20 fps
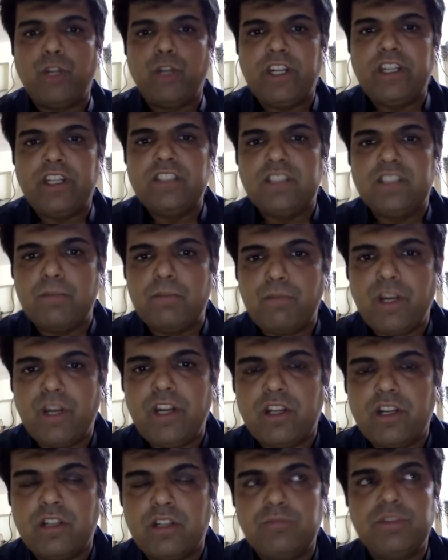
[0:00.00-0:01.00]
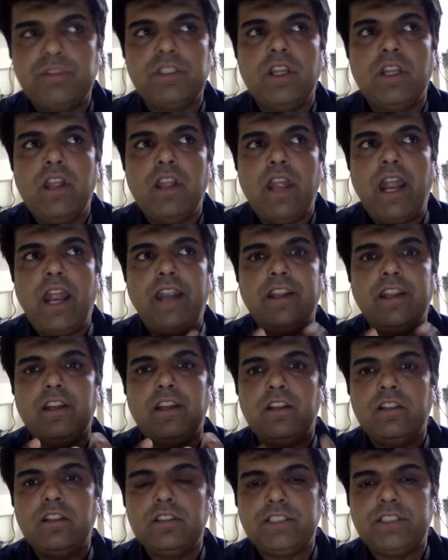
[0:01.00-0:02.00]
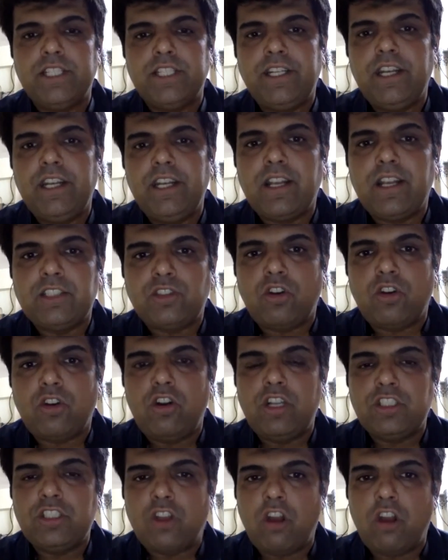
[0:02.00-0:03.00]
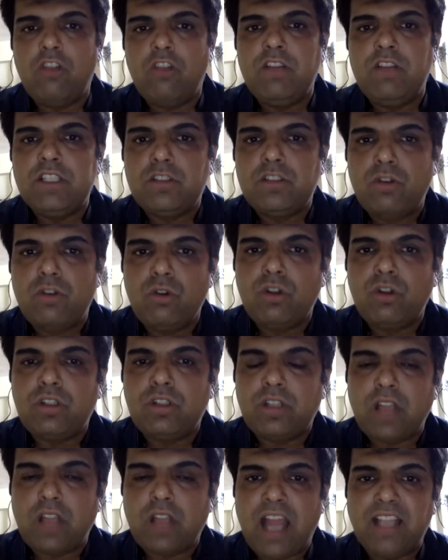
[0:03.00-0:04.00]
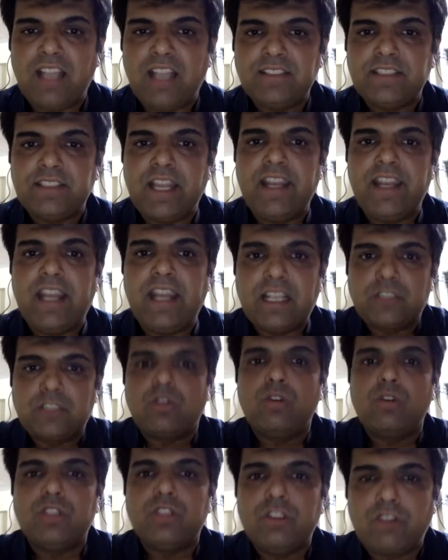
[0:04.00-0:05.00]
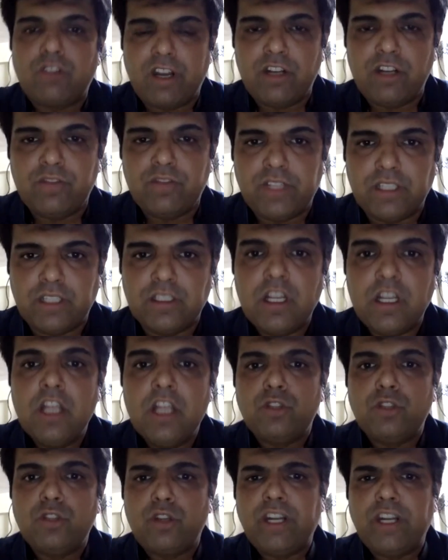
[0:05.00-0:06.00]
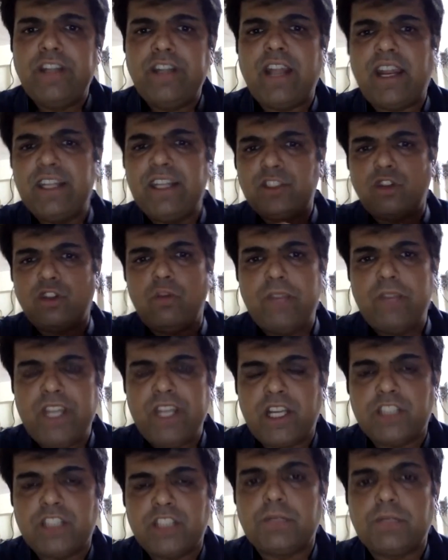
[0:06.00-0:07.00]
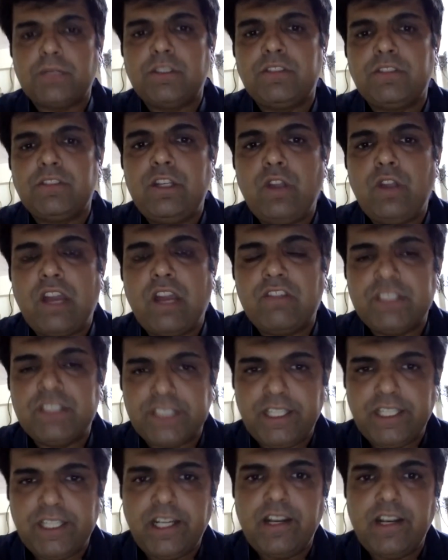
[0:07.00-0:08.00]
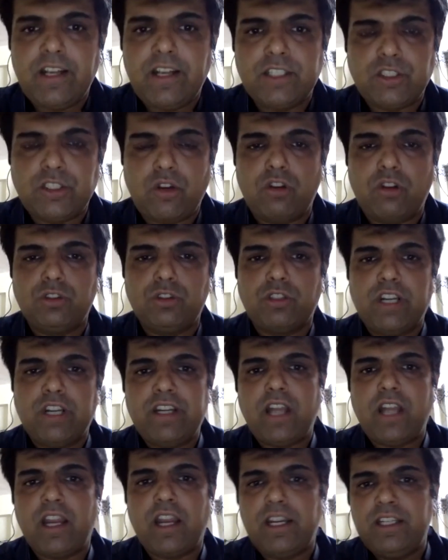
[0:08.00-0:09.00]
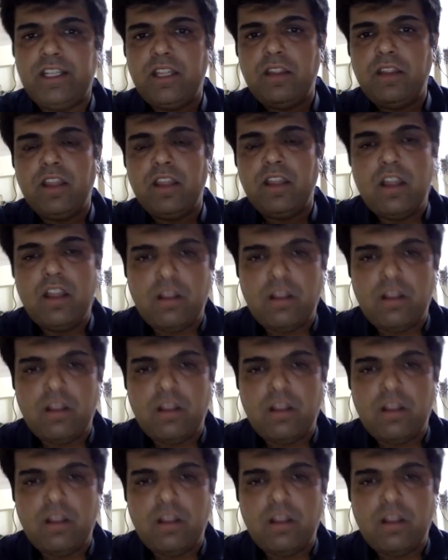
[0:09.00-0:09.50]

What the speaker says: put it in simpler terms, and a sit-in restaurant is always looked as an exclusive kind of thing. So you can target so many customers when you have a sit-in restaurant. You can target the